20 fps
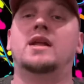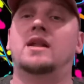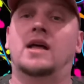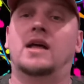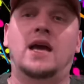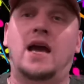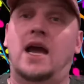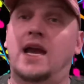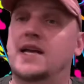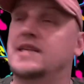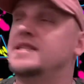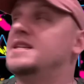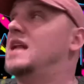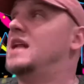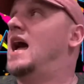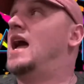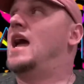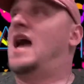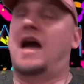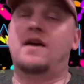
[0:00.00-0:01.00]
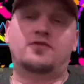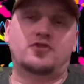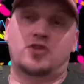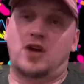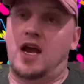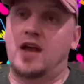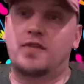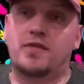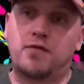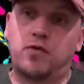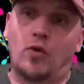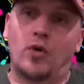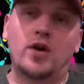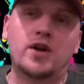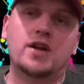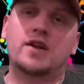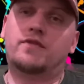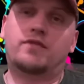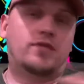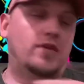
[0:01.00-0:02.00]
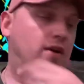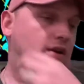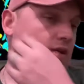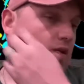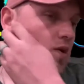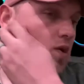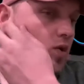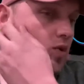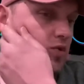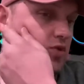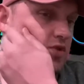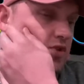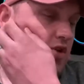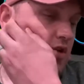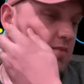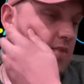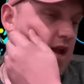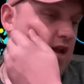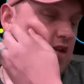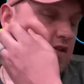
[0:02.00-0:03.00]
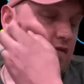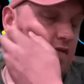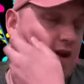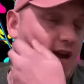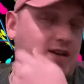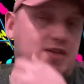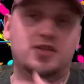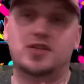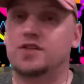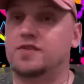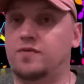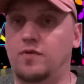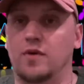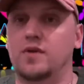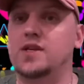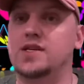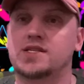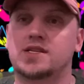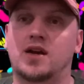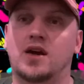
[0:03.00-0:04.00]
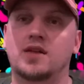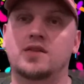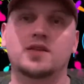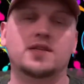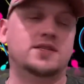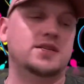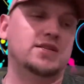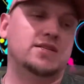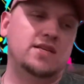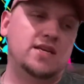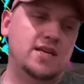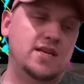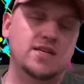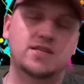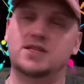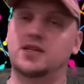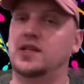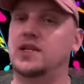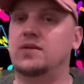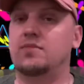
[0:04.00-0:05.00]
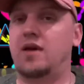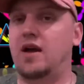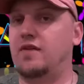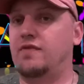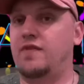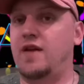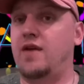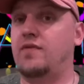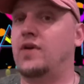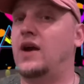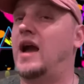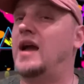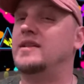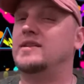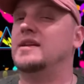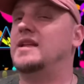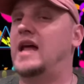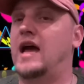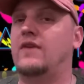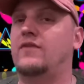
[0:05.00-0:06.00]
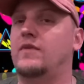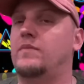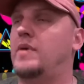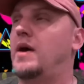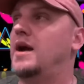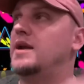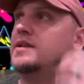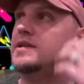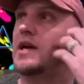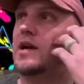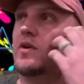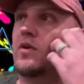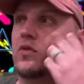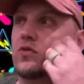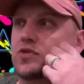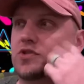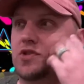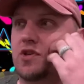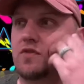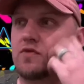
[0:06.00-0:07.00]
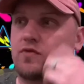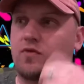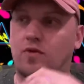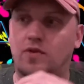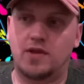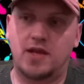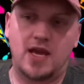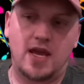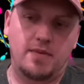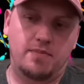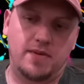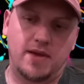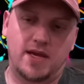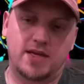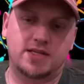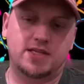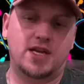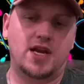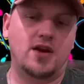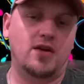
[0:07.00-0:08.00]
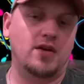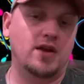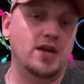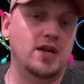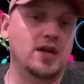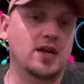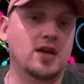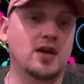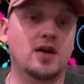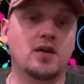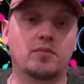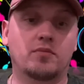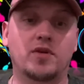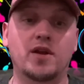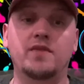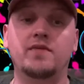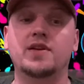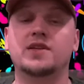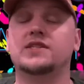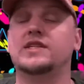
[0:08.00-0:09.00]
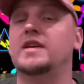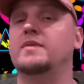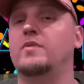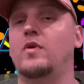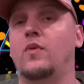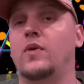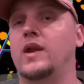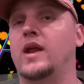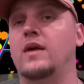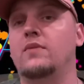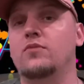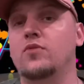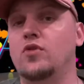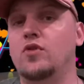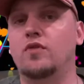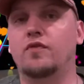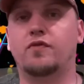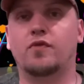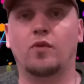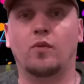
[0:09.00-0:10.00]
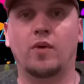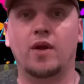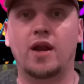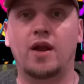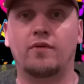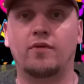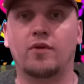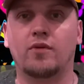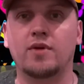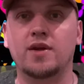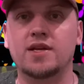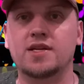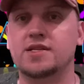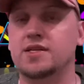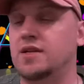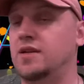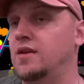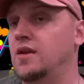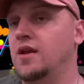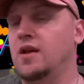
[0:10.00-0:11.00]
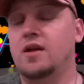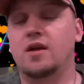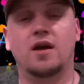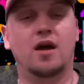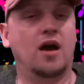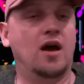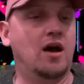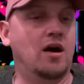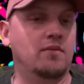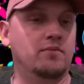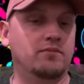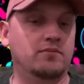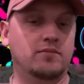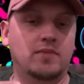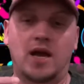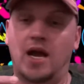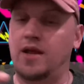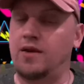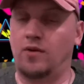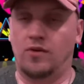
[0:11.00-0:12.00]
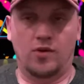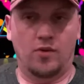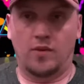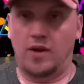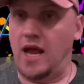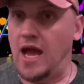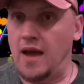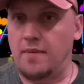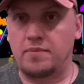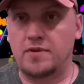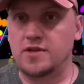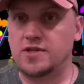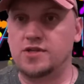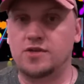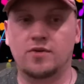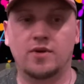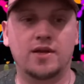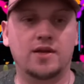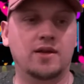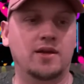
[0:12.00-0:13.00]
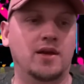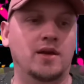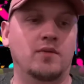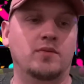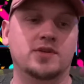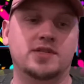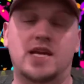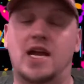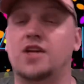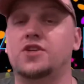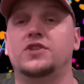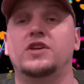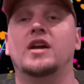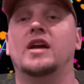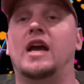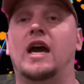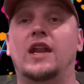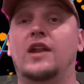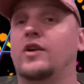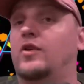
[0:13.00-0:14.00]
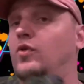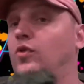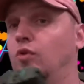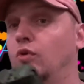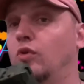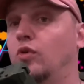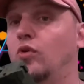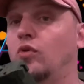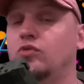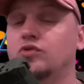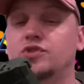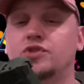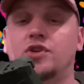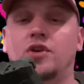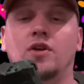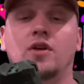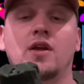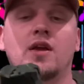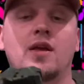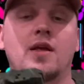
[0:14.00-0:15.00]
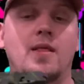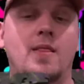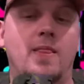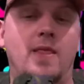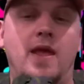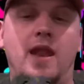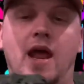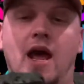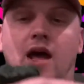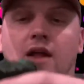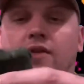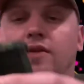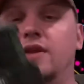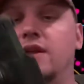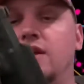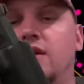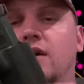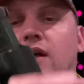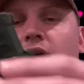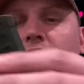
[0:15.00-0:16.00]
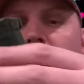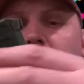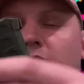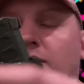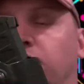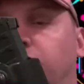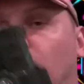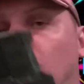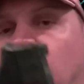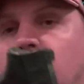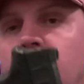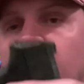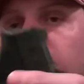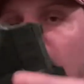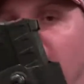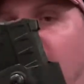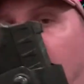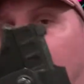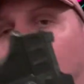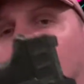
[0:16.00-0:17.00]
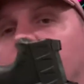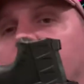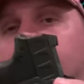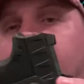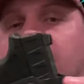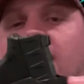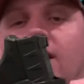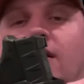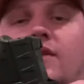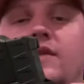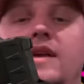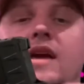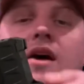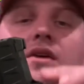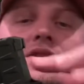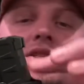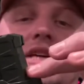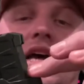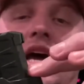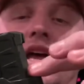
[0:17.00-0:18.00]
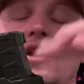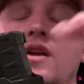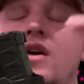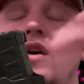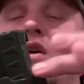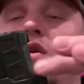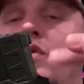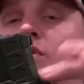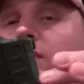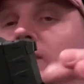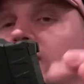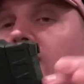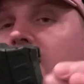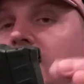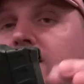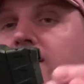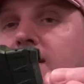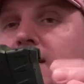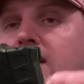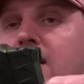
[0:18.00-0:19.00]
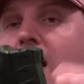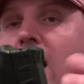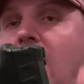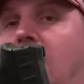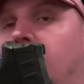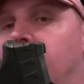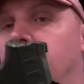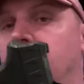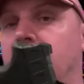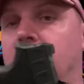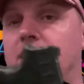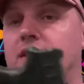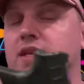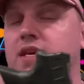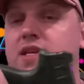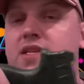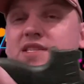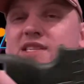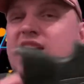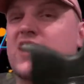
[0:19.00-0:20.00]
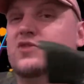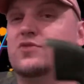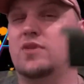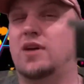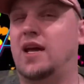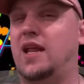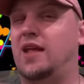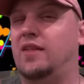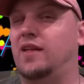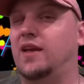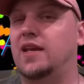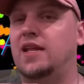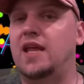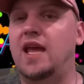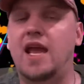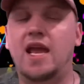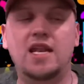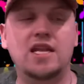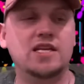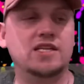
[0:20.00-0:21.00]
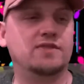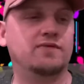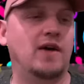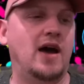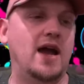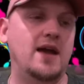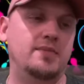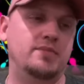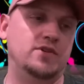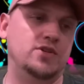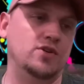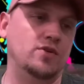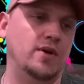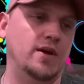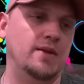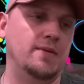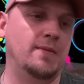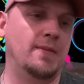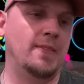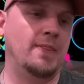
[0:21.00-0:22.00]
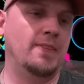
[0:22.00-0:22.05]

like, I said, I, I tried four different holster manufacturers for this gun. This is easily my favorite. I did have a Pyntek holster for the APX carry previously, but when I moved for whatever reason, um, I don't know what happened to it. It was actually a kind of cool holster. It had the like the blue and black Cryptek on the outside with like the hot pink on the inside, so it kind of had like an 80s vibe to it.